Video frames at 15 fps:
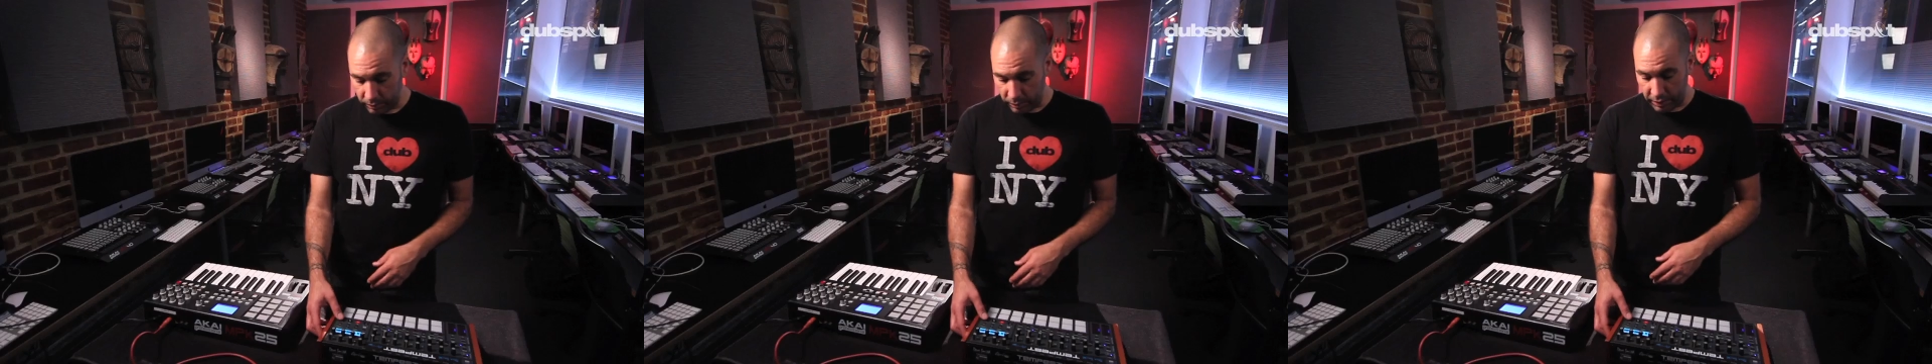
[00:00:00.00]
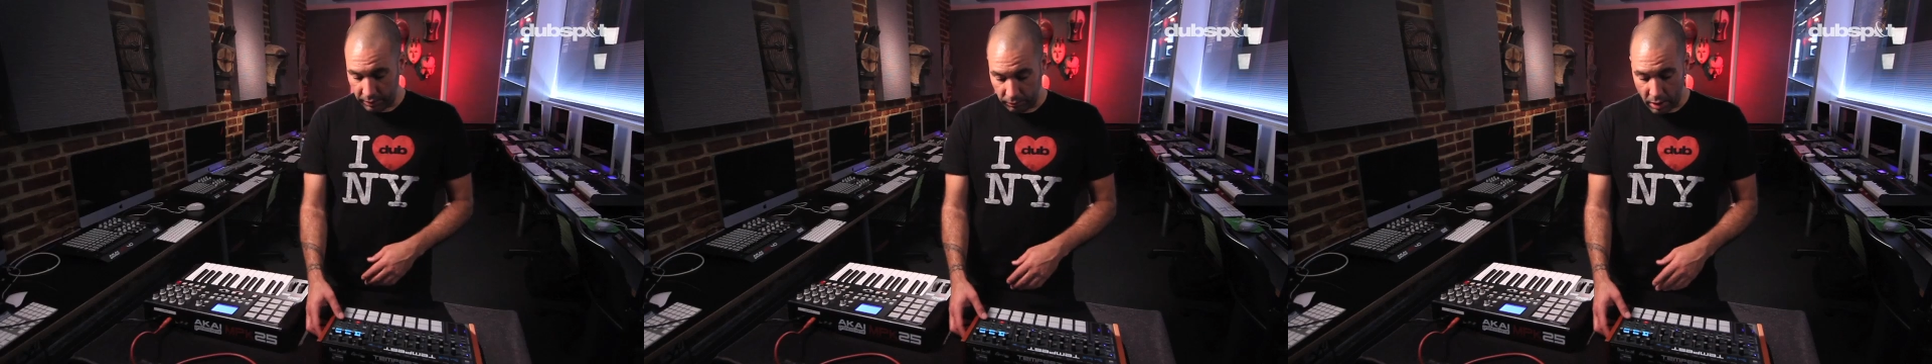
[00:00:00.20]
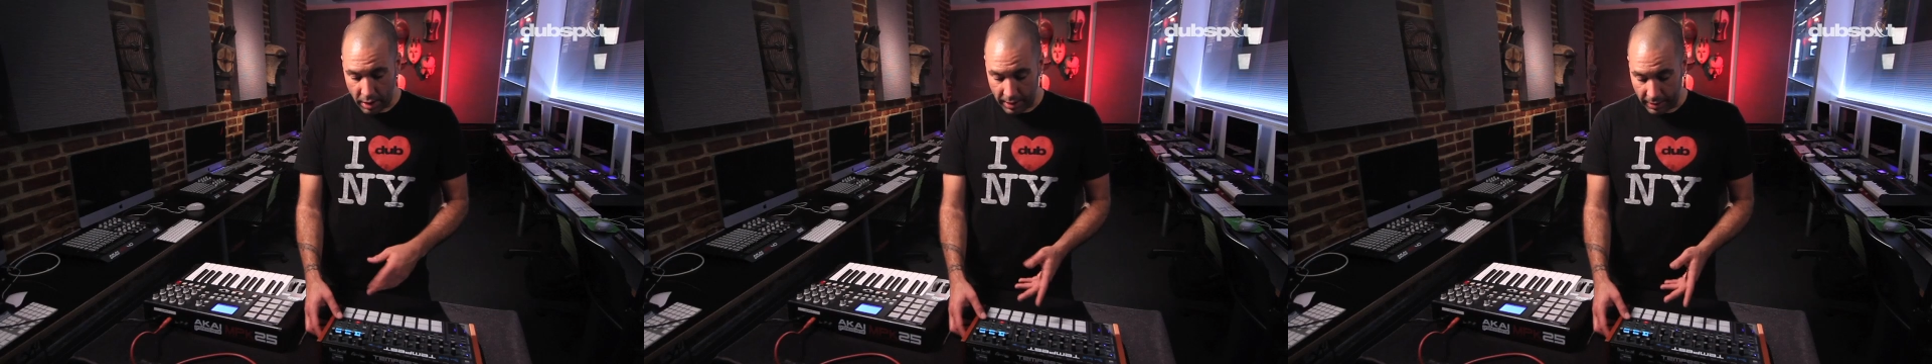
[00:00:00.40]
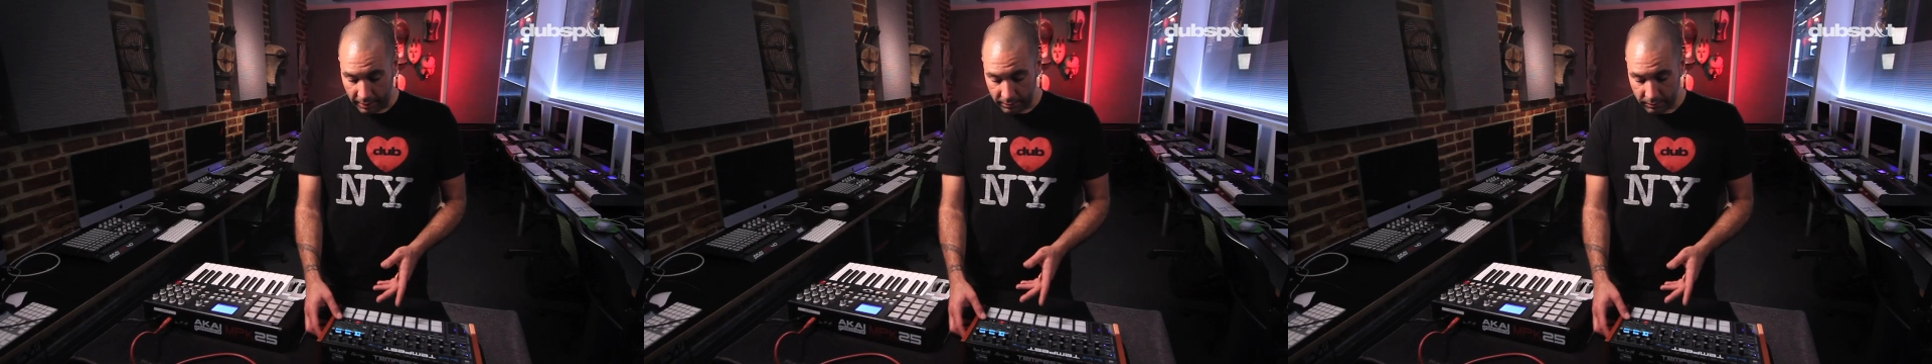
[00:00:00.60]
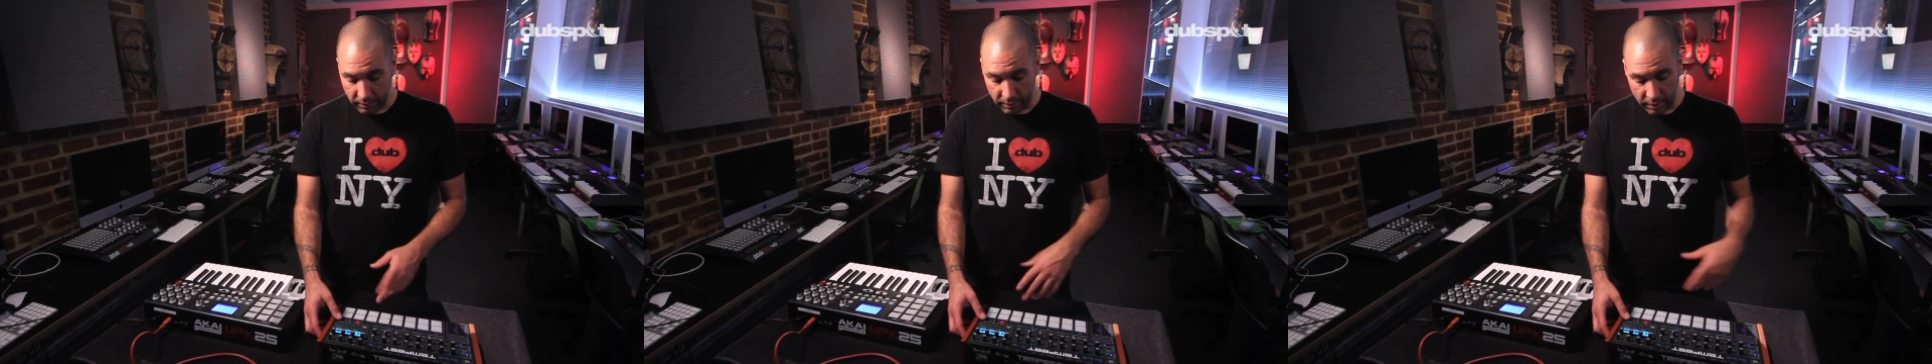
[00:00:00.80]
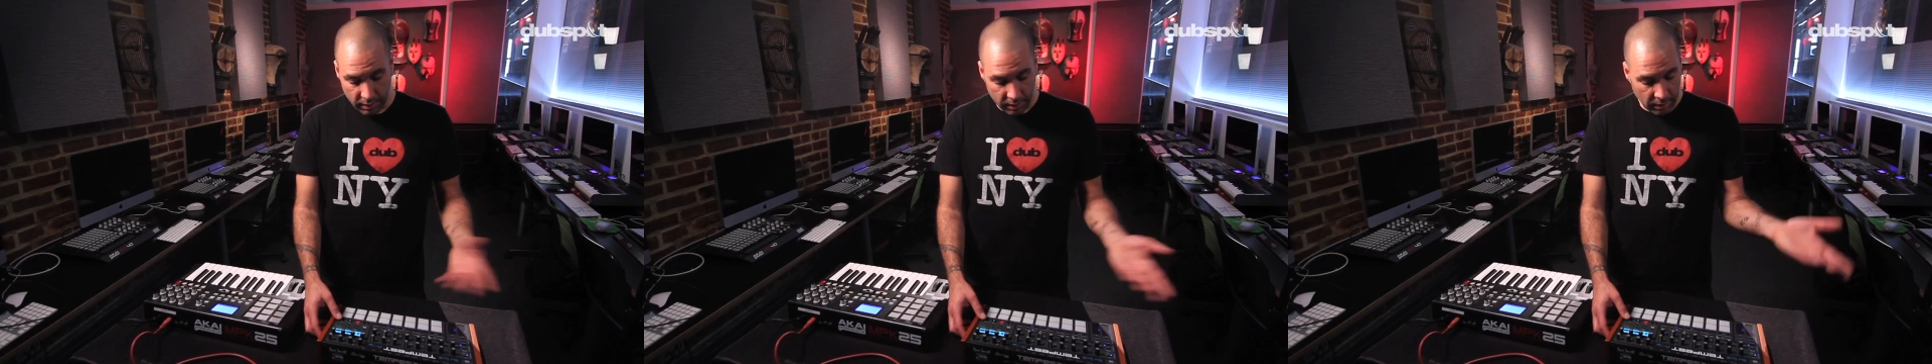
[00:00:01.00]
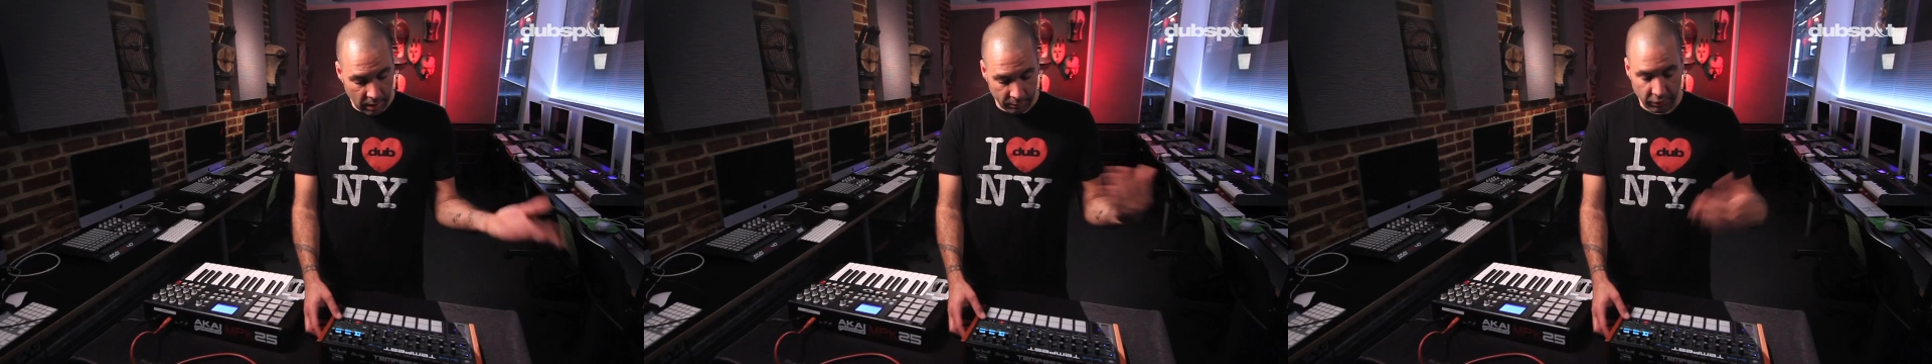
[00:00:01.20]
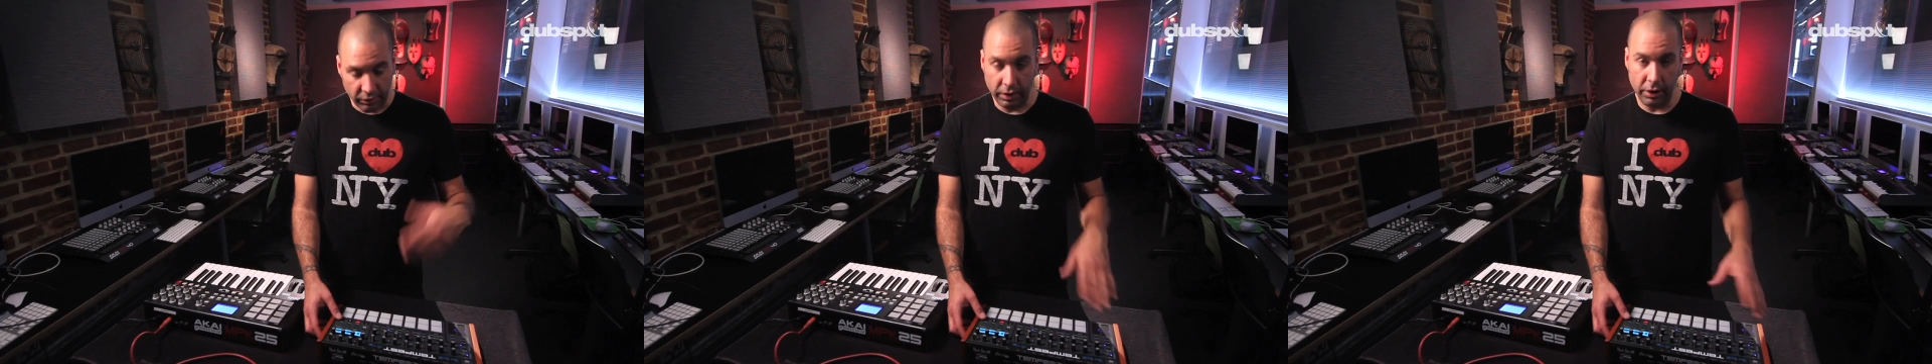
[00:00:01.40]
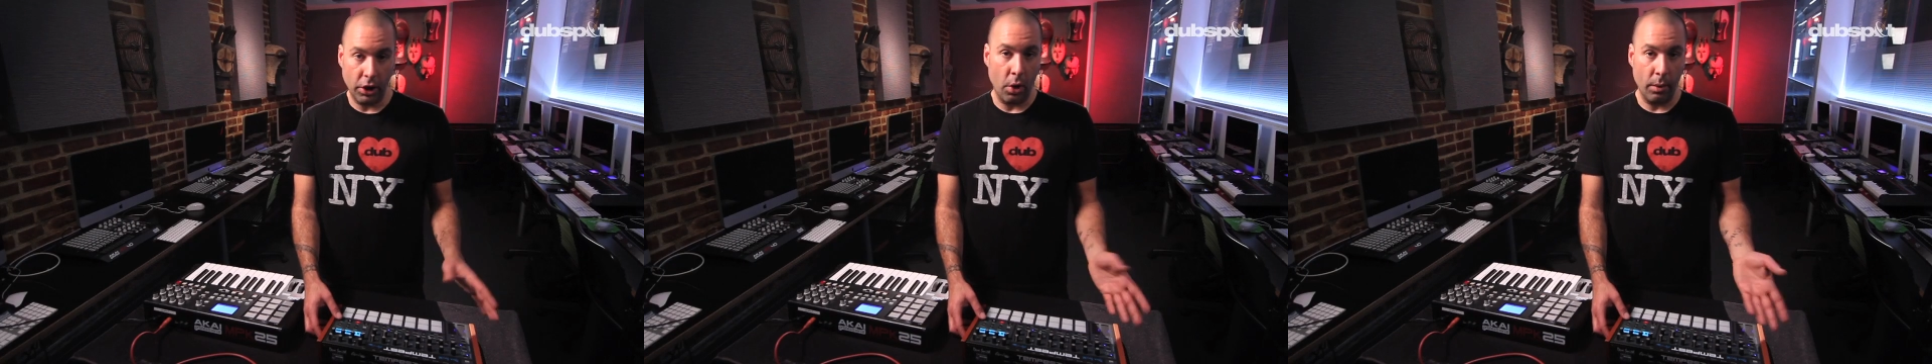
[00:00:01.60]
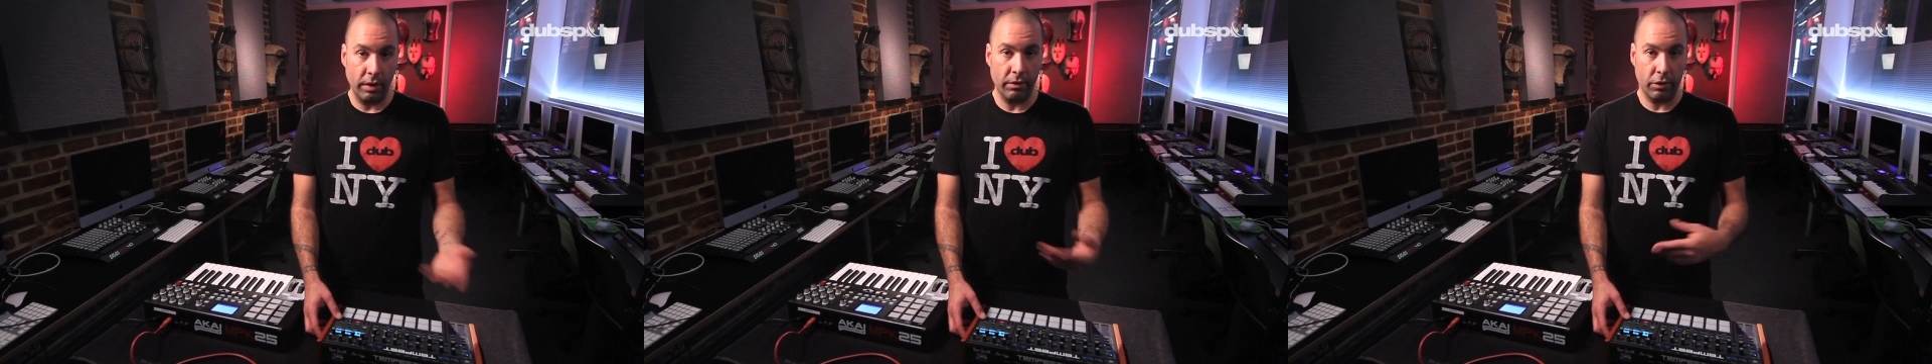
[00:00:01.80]
With it running, I'm just going to
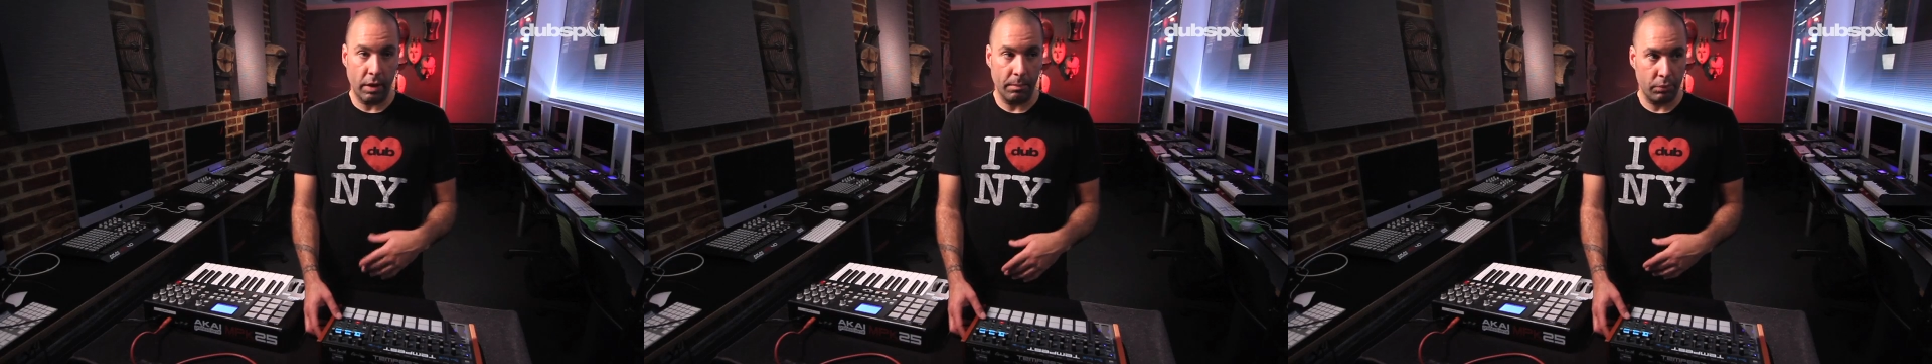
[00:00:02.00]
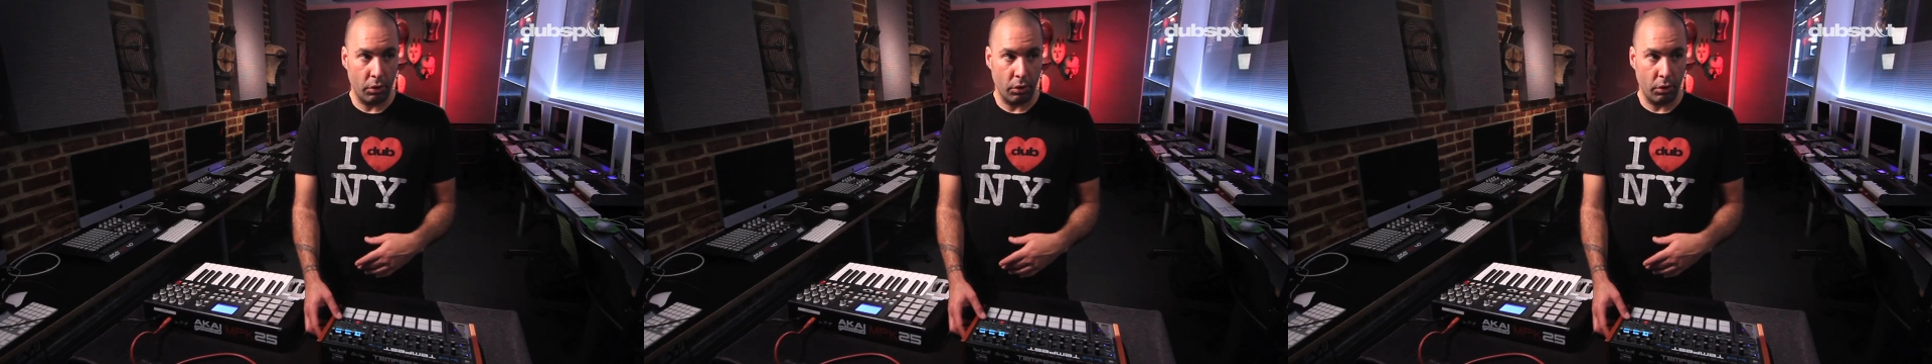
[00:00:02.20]
go in and start